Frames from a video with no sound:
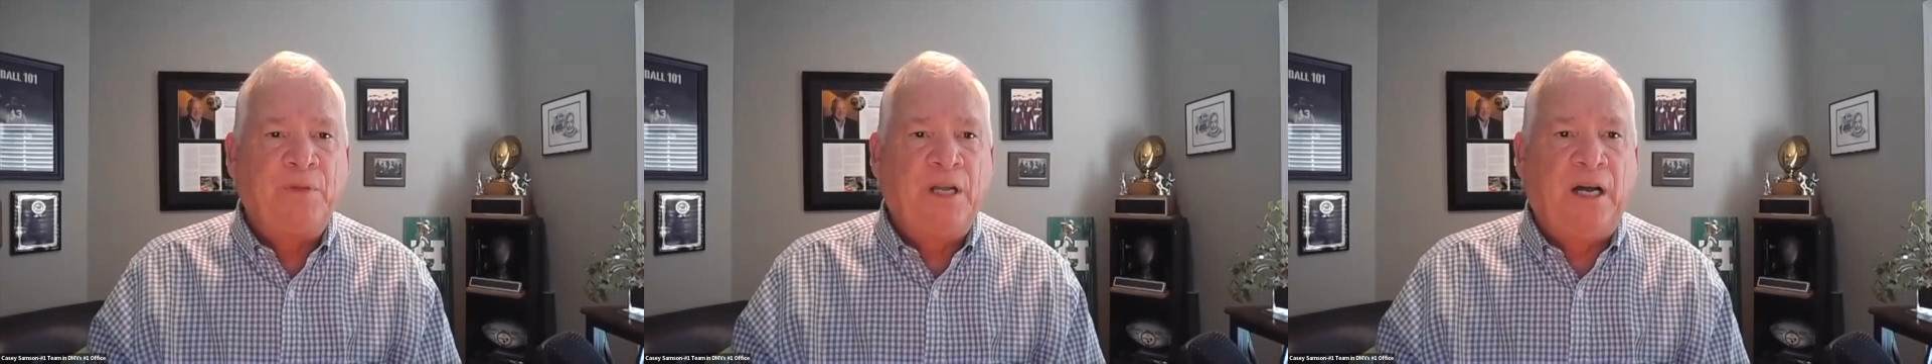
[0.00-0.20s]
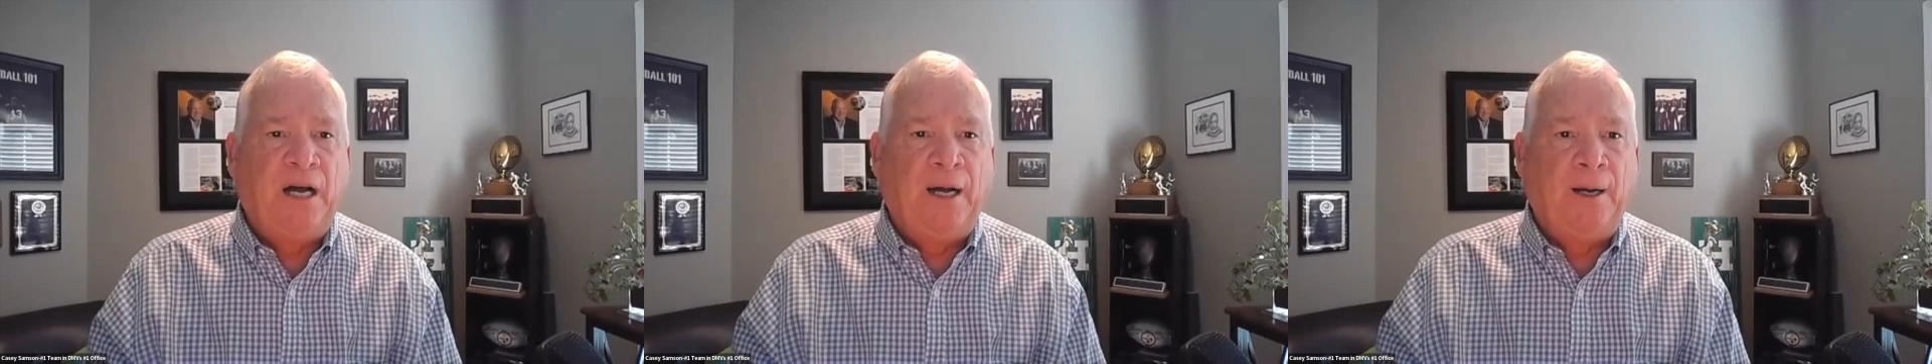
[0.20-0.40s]

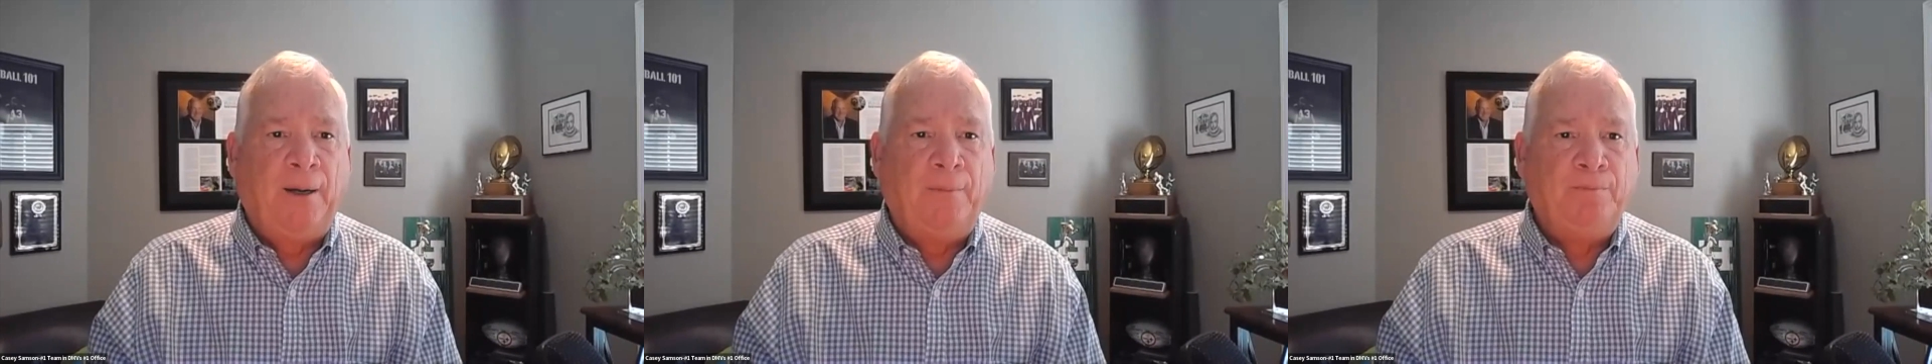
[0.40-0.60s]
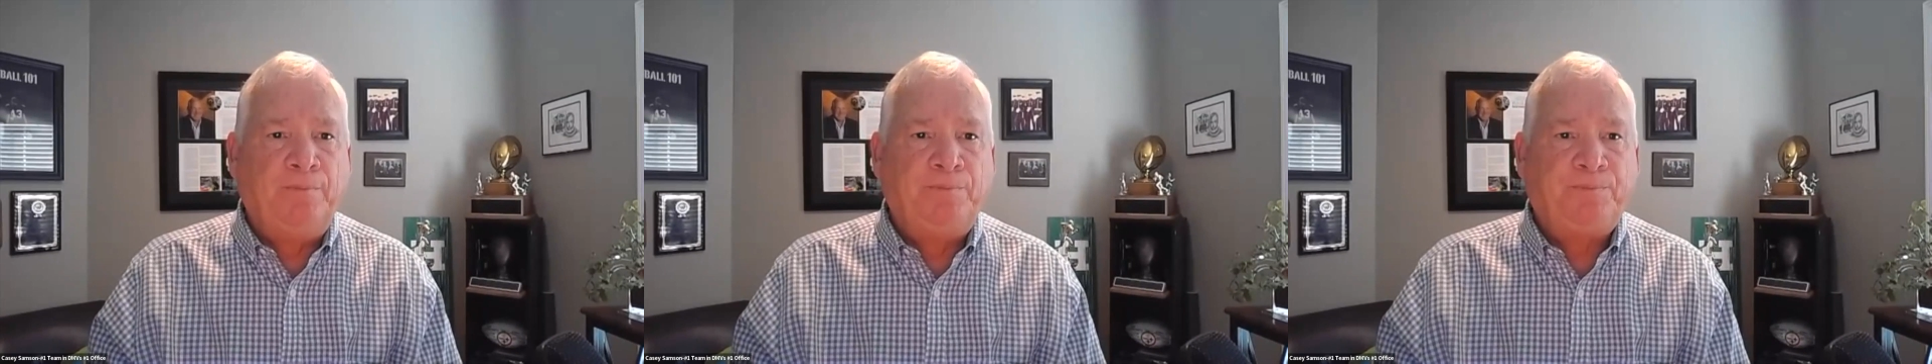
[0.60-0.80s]

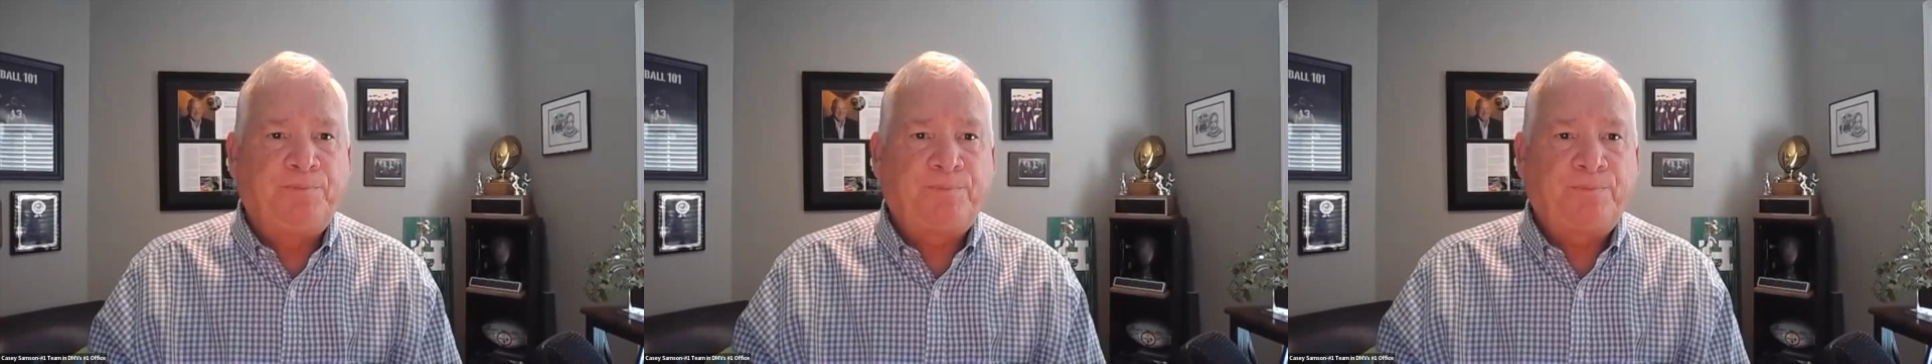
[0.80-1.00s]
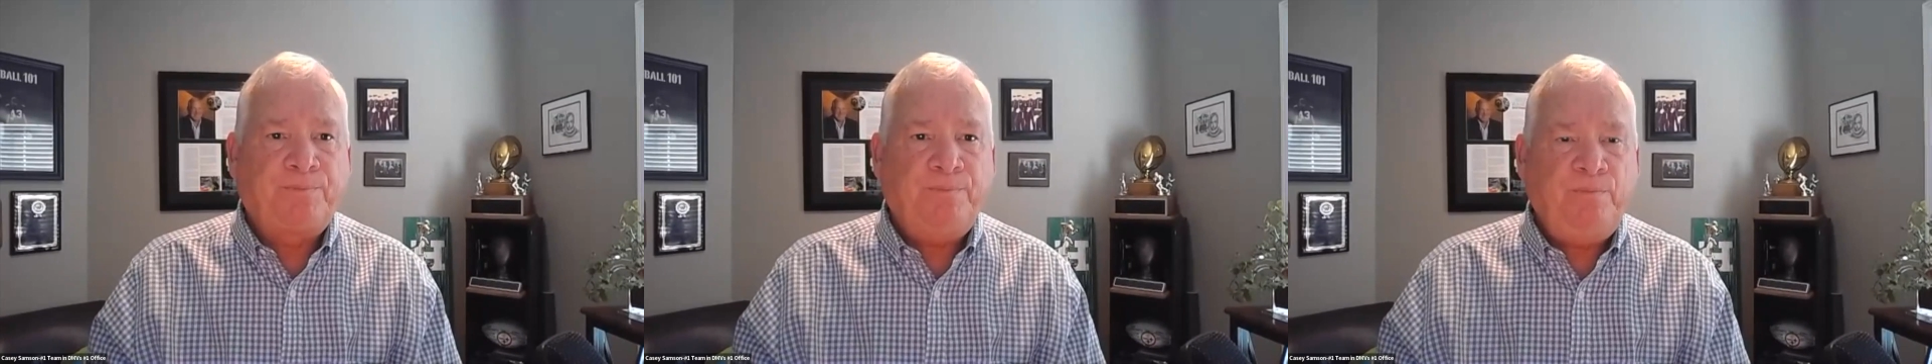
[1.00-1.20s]
Um,
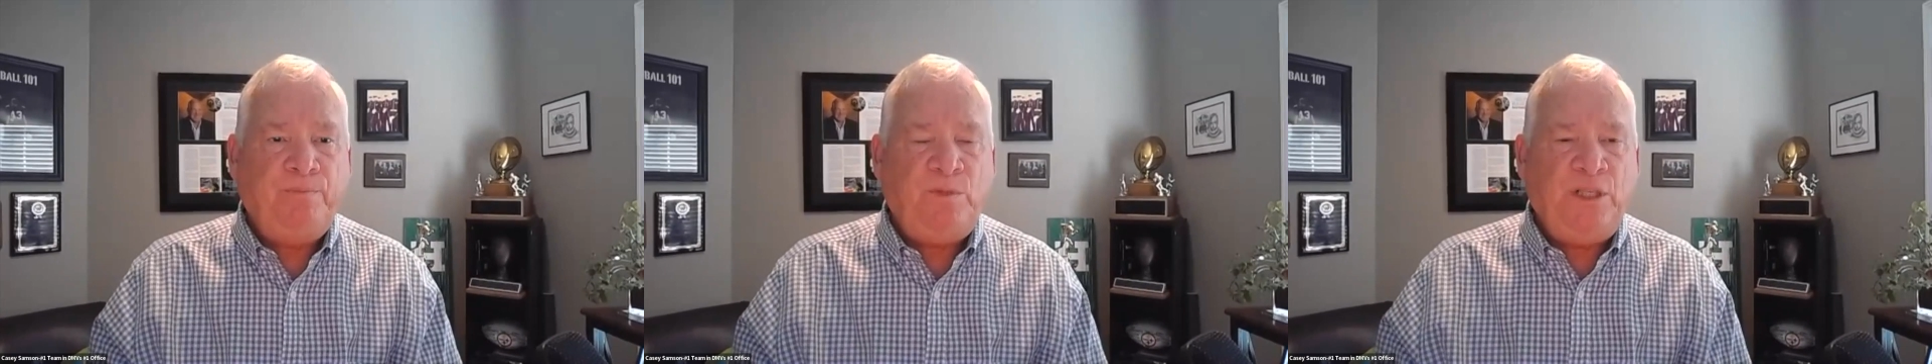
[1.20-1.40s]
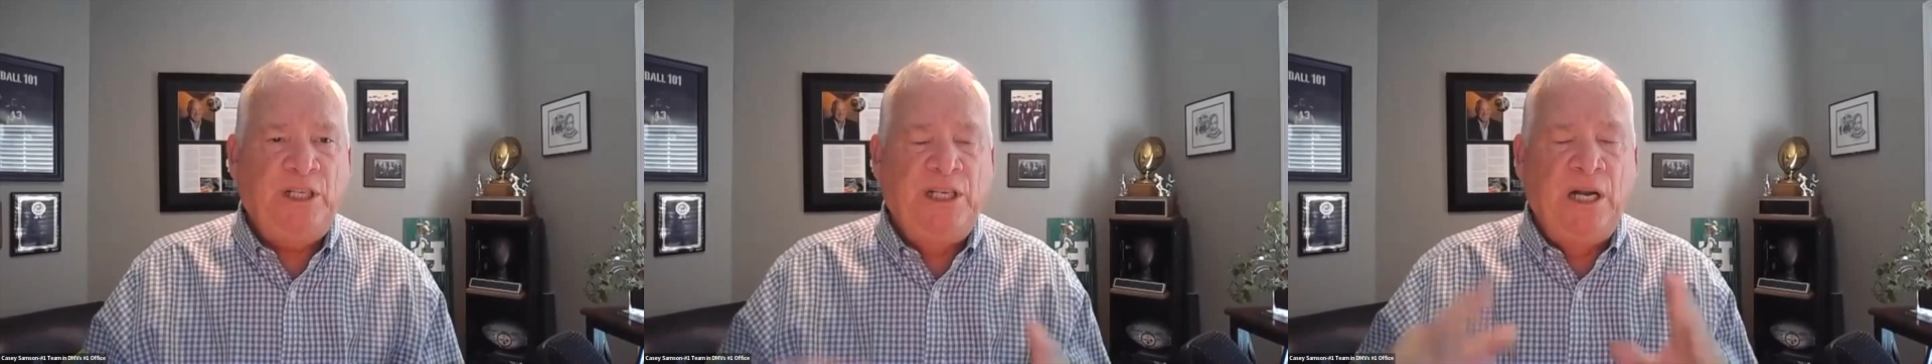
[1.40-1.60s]

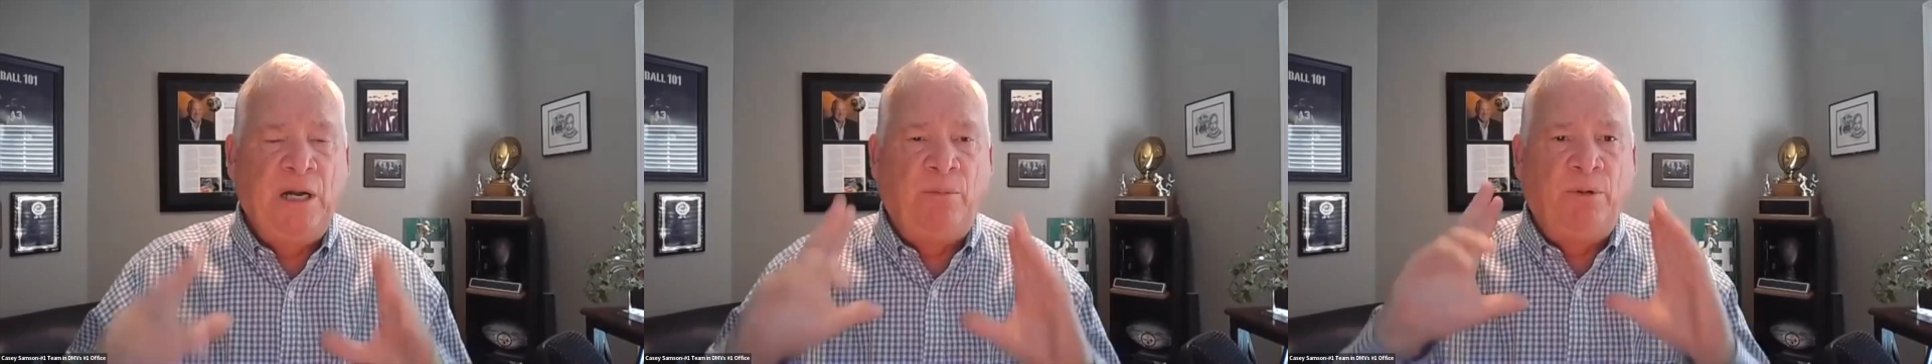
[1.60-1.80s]
you know,